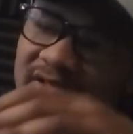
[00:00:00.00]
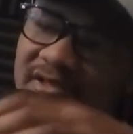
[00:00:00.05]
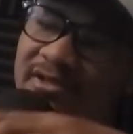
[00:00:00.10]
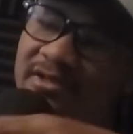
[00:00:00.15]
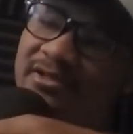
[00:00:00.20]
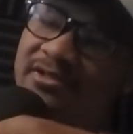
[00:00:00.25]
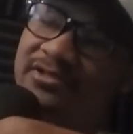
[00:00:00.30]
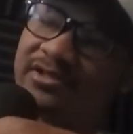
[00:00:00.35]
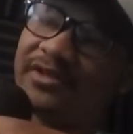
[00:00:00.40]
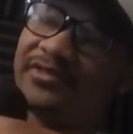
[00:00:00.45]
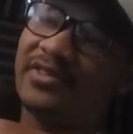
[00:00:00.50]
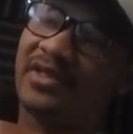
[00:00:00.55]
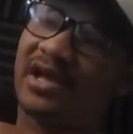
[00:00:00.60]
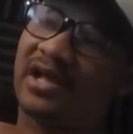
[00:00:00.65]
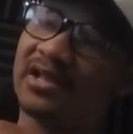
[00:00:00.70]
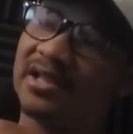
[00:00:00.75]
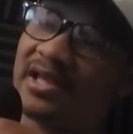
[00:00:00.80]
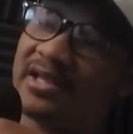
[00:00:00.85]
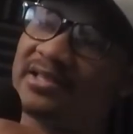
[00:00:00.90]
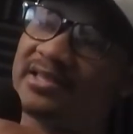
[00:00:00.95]
So I think I
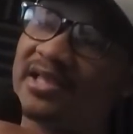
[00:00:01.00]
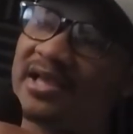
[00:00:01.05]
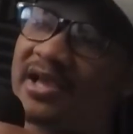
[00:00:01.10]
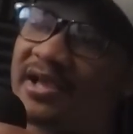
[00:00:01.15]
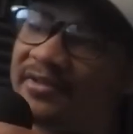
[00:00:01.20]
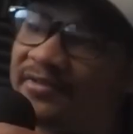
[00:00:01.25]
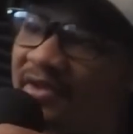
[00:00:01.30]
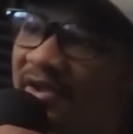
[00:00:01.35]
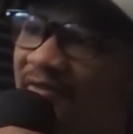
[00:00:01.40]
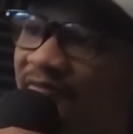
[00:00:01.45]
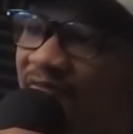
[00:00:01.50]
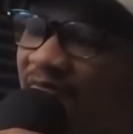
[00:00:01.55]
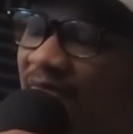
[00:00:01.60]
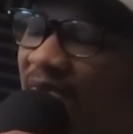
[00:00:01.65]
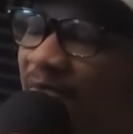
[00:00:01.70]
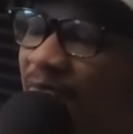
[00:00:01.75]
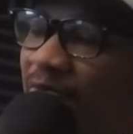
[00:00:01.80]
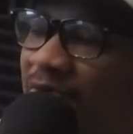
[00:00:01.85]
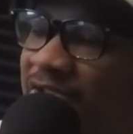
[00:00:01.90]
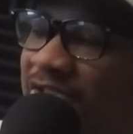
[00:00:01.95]
like that. I
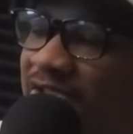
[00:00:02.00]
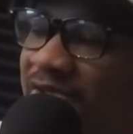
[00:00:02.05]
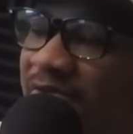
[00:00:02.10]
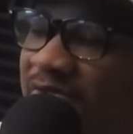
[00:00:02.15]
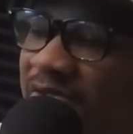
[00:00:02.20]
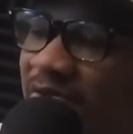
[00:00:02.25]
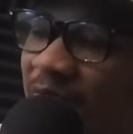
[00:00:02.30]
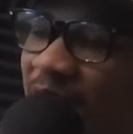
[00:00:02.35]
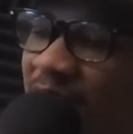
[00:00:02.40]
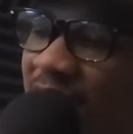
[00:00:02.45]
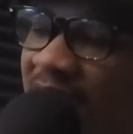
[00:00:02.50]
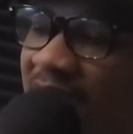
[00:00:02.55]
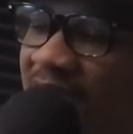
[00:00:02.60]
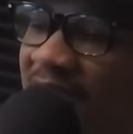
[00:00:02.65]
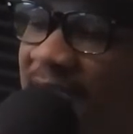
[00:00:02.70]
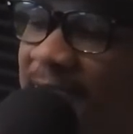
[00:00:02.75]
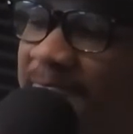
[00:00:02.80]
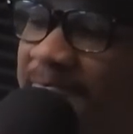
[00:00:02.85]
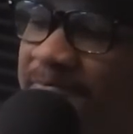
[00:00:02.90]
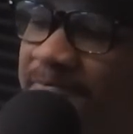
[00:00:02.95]
wish there was a way
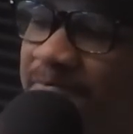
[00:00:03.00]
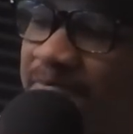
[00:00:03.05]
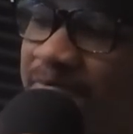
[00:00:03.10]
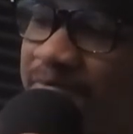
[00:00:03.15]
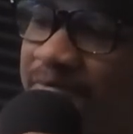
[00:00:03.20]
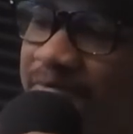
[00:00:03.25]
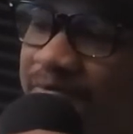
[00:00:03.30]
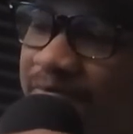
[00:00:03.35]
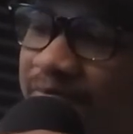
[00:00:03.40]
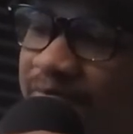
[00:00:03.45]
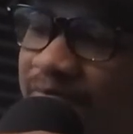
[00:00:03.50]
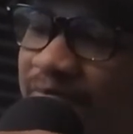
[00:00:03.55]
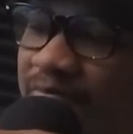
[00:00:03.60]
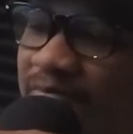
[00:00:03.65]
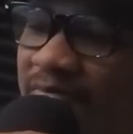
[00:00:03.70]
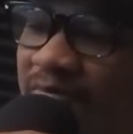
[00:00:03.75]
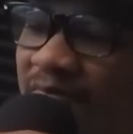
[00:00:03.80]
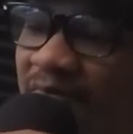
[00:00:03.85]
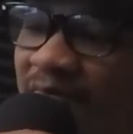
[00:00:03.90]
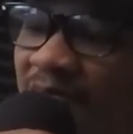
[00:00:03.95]

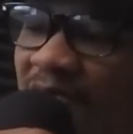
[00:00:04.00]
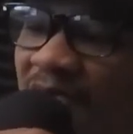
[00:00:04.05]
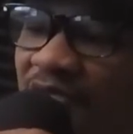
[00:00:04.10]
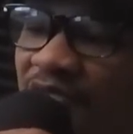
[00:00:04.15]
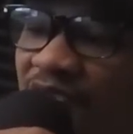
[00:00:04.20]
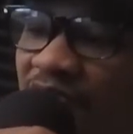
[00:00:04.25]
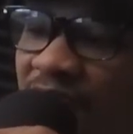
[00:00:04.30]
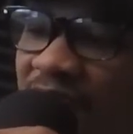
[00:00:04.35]
for that.